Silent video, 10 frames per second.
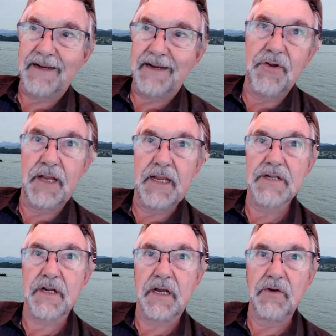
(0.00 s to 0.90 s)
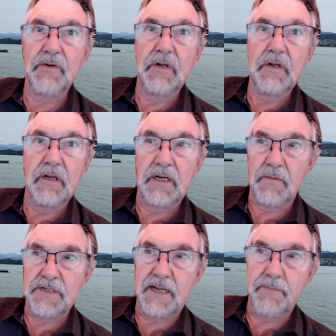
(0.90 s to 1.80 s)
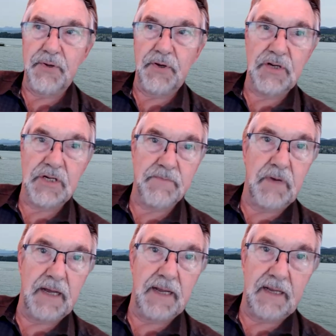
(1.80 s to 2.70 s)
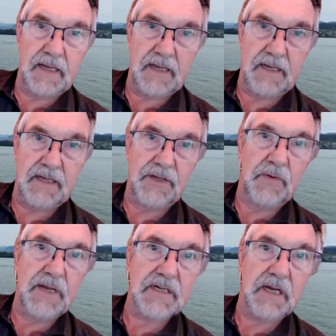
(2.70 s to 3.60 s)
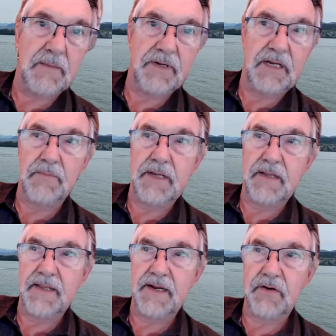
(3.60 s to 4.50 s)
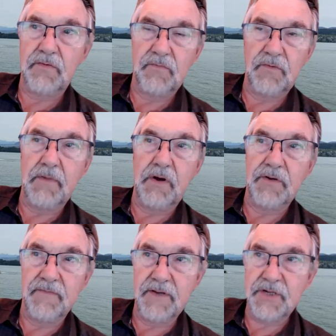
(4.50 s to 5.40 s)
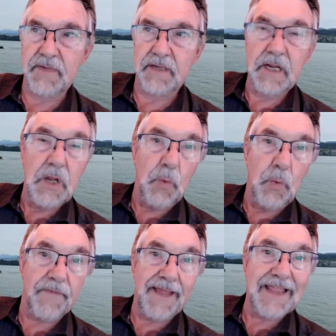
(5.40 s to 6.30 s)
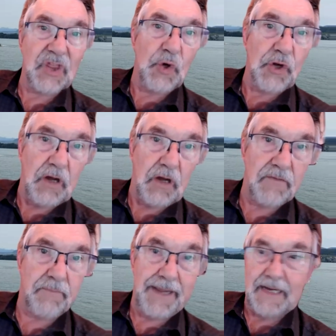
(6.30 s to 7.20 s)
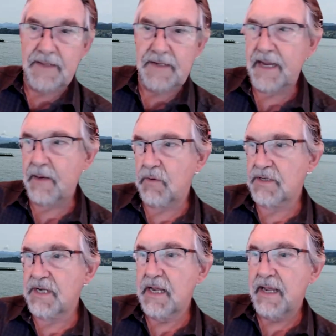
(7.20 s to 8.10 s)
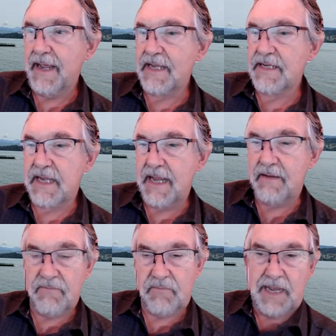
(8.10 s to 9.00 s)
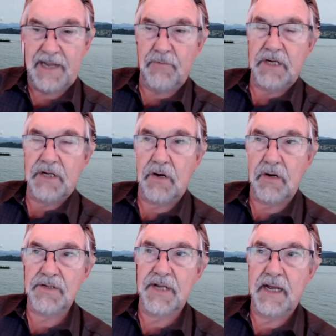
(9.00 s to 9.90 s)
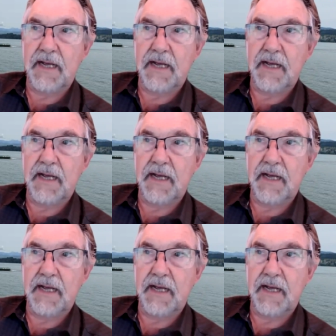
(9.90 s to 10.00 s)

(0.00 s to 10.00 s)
30 years ago. And it was then purchased by a US company to be their remote division. But what they thought of back in the day was, as 100 McDonald's